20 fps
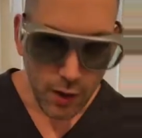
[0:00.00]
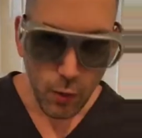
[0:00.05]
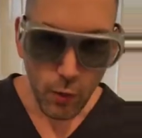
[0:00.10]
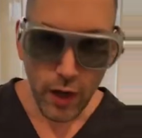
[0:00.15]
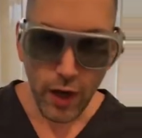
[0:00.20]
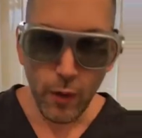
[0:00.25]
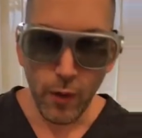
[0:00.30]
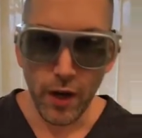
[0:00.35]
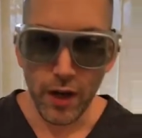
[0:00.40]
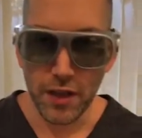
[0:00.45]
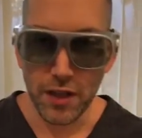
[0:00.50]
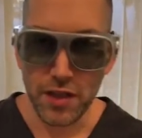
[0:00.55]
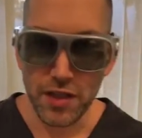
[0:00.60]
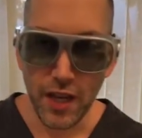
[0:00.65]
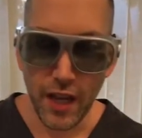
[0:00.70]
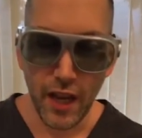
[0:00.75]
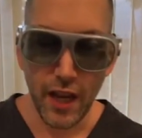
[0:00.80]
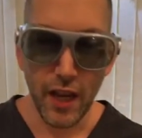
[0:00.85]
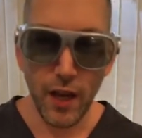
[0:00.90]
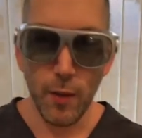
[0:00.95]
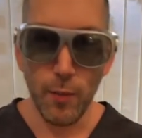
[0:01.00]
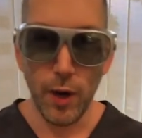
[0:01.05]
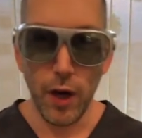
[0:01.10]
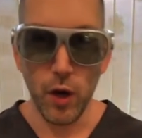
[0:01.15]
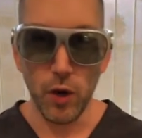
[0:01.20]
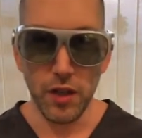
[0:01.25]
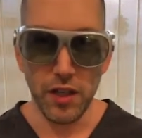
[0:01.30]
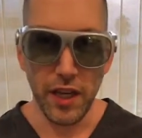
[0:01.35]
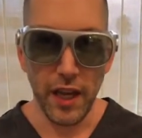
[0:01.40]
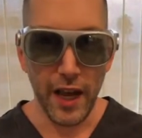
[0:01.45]
What I want to say
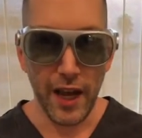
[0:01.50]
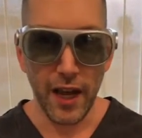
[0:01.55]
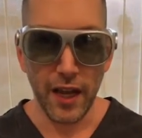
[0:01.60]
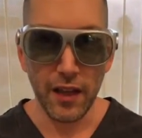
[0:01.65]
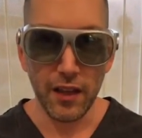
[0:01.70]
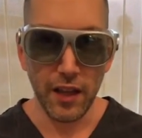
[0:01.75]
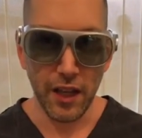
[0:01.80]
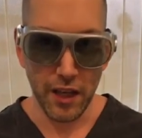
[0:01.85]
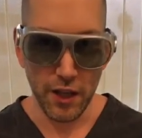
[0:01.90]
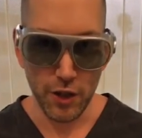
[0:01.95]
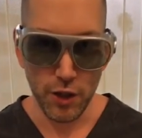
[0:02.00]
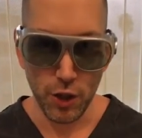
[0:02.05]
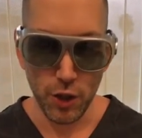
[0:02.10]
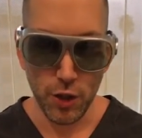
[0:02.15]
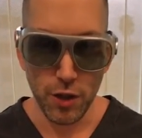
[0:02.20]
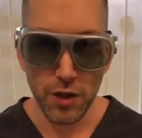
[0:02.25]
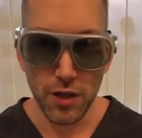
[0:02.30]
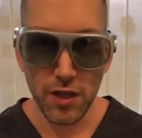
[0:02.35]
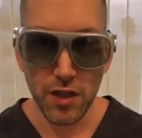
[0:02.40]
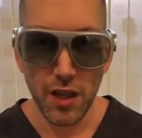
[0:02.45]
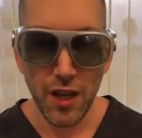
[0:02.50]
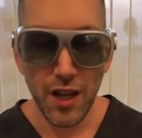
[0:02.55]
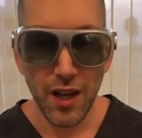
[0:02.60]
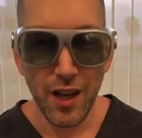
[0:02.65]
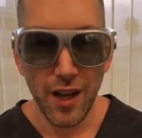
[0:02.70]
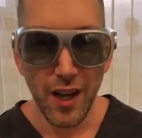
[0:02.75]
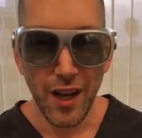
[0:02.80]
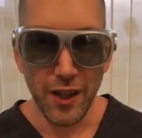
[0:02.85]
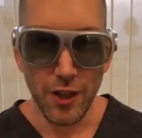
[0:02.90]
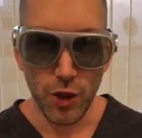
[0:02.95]
about YAG
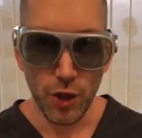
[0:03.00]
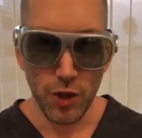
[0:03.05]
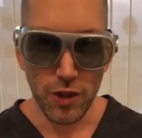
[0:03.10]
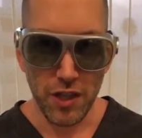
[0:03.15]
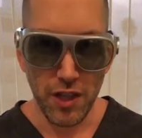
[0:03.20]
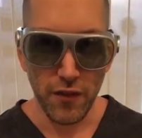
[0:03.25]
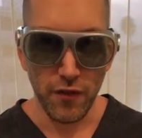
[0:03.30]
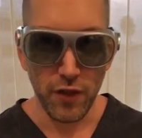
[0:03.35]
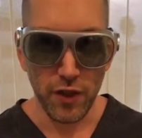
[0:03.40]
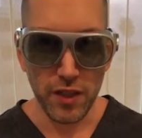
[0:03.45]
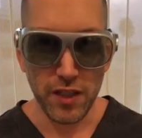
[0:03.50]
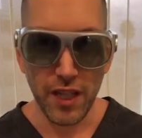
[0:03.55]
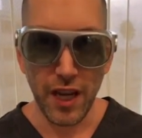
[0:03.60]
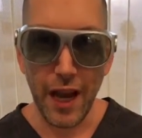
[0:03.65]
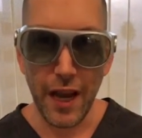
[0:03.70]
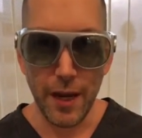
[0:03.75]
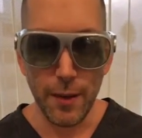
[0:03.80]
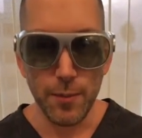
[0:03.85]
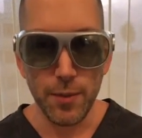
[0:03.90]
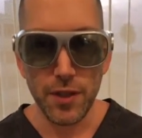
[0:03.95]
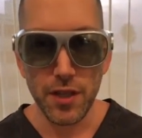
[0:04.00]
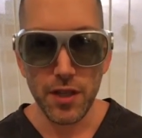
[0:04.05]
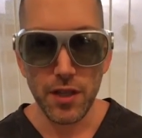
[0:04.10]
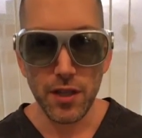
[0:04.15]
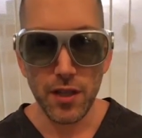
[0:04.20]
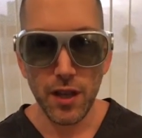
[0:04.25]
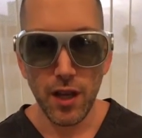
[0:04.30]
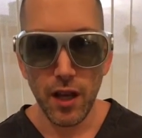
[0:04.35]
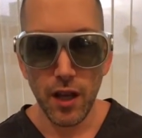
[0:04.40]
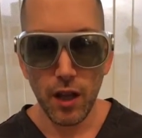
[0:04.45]
lasers is there's different types,
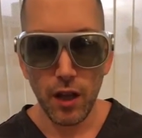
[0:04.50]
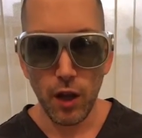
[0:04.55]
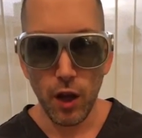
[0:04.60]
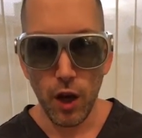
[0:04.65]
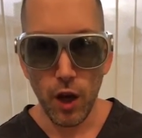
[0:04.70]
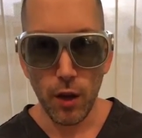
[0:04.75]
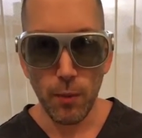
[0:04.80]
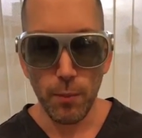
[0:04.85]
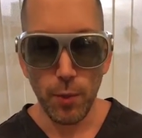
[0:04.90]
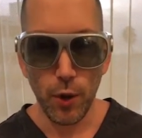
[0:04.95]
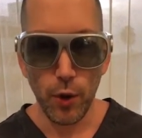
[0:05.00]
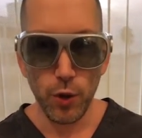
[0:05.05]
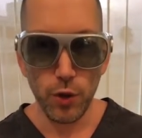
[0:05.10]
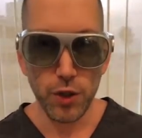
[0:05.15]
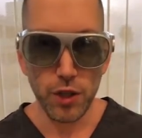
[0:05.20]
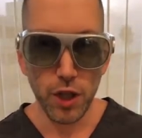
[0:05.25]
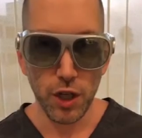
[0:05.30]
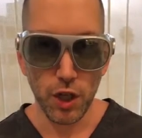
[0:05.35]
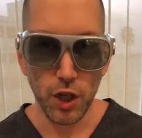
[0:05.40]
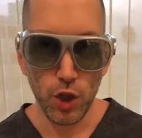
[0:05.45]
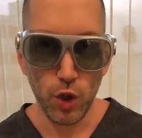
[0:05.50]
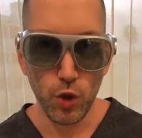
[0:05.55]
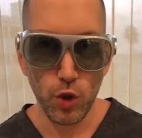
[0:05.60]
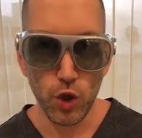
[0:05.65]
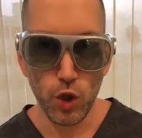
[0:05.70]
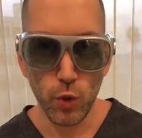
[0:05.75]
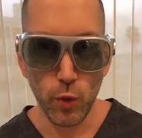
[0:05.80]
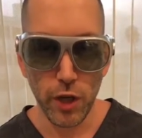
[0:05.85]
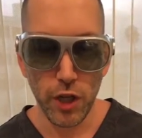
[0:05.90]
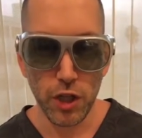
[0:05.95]
long pulse and Q
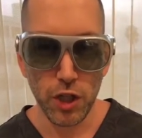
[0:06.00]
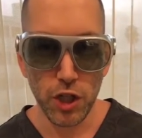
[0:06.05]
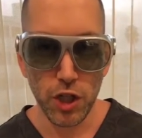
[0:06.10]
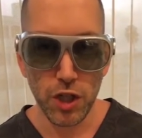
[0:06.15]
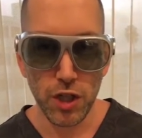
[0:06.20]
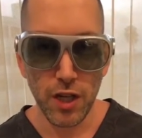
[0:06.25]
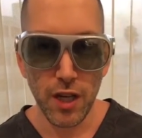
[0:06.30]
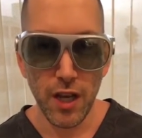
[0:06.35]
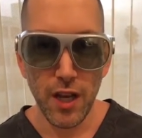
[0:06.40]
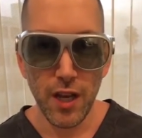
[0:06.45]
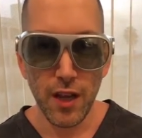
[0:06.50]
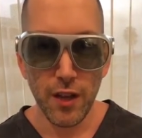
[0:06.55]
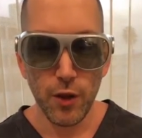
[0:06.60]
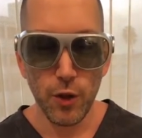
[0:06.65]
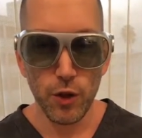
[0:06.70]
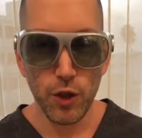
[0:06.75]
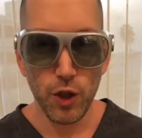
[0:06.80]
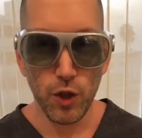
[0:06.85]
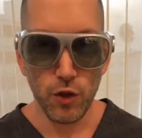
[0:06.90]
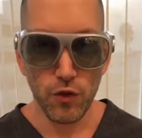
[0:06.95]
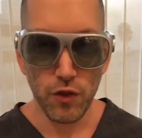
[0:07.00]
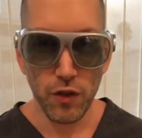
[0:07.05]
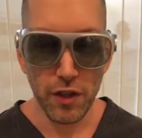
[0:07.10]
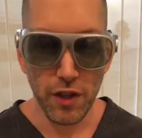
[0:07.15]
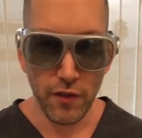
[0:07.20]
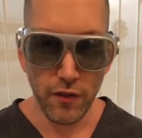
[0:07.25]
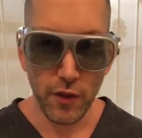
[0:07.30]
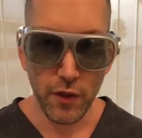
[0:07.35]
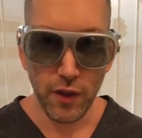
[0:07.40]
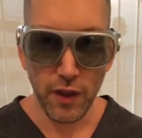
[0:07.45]
switch. Those are used for
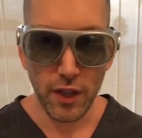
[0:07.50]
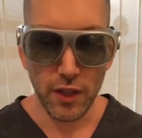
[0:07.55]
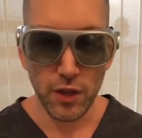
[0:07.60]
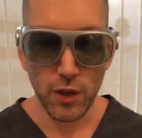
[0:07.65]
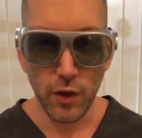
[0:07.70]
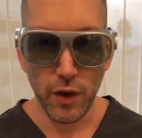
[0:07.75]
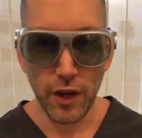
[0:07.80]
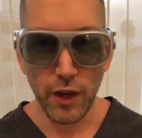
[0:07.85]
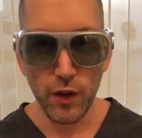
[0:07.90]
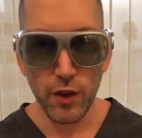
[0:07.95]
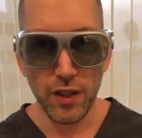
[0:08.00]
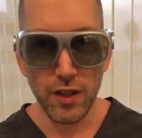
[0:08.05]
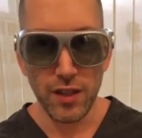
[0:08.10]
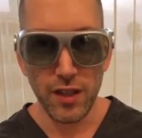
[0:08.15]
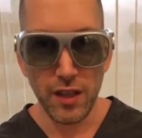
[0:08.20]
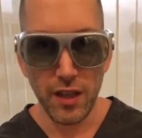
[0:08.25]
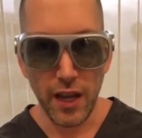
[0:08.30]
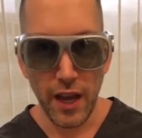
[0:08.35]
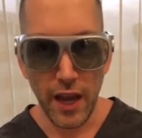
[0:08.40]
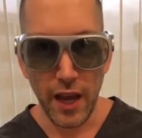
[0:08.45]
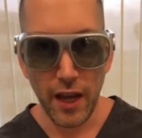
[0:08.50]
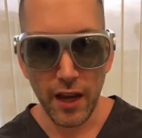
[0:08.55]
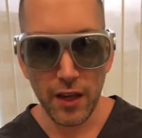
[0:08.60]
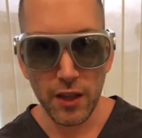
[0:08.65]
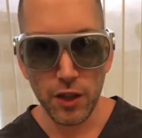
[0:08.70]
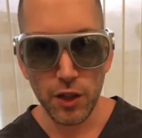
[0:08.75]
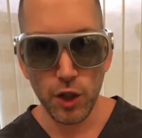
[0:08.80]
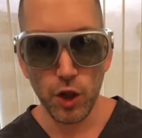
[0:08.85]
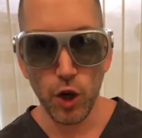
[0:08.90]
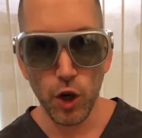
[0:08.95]
different things. So you hear this YAG
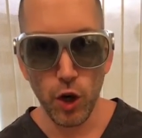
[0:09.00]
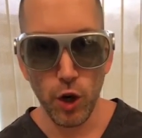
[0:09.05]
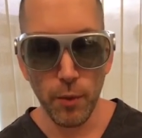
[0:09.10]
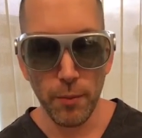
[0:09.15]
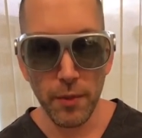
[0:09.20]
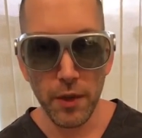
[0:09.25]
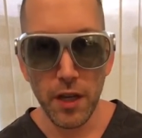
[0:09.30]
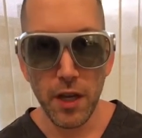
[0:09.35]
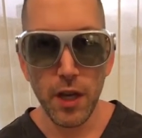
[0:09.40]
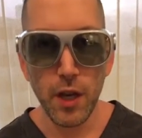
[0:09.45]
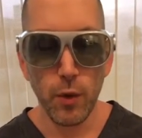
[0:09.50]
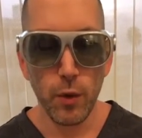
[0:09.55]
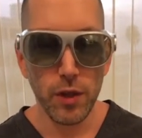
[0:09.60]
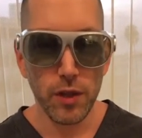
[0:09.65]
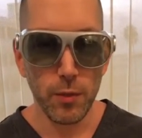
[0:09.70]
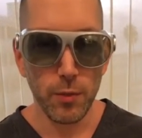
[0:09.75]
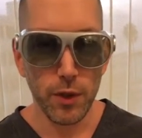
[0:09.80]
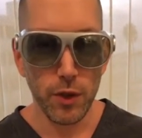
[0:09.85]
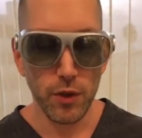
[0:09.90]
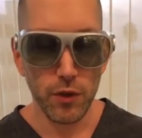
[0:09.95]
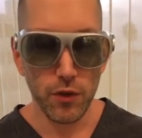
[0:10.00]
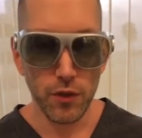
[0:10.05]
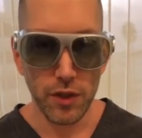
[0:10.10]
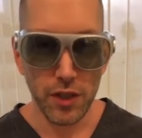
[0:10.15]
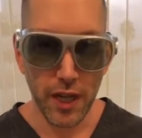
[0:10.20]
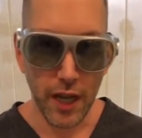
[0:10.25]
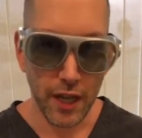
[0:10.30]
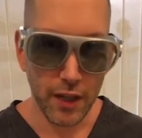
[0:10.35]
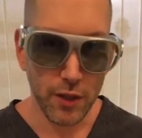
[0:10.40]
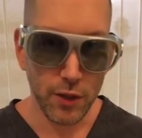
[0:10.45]
term, which can be used for
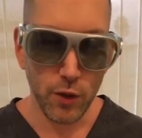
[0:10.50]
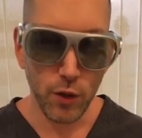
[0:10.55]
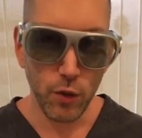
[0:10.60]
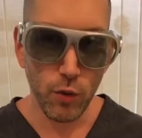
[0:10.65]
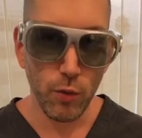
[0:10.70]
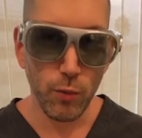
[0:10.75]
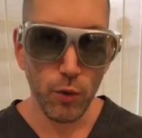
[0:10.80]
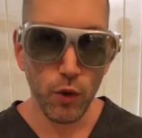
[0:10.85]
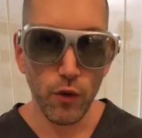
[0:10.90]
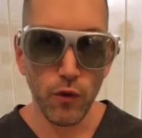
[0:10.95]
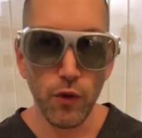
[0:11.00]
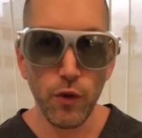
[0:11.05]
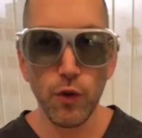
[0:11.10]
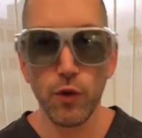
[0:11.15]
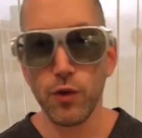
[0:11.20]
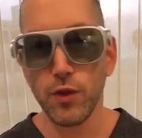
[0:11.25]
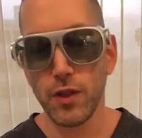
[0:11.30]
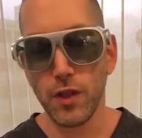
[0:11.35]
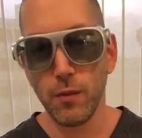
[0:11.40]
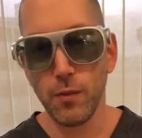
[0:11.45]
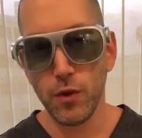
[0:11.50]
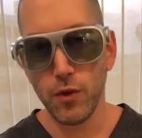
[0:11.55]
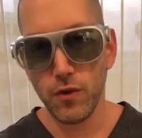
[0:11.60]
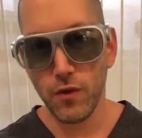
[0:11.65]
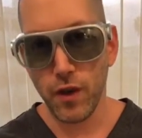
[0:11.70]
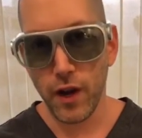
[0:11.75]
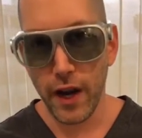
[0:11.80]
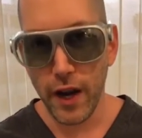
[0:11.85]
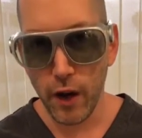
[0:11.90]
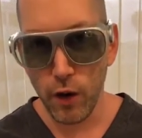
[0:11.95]
tattoo removals, it can be used
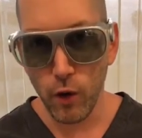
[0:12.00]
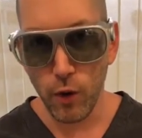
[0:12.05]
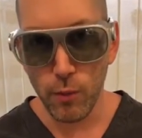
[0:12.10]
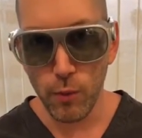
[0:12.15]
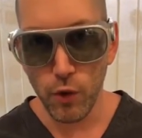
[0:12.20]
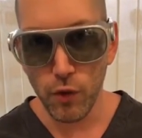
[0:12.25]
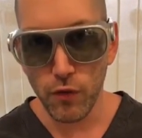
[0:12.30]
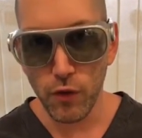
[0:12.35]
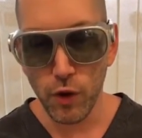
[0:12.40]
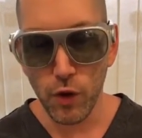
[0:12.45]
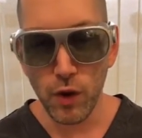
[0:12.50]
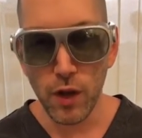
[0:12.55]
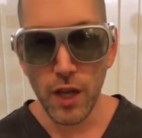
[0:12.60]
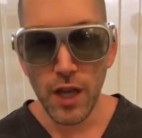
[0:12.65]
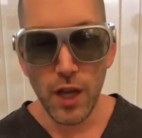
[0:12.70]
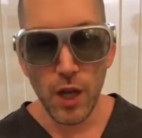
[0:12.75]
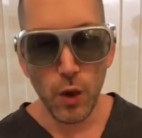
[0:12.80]
for hair removal.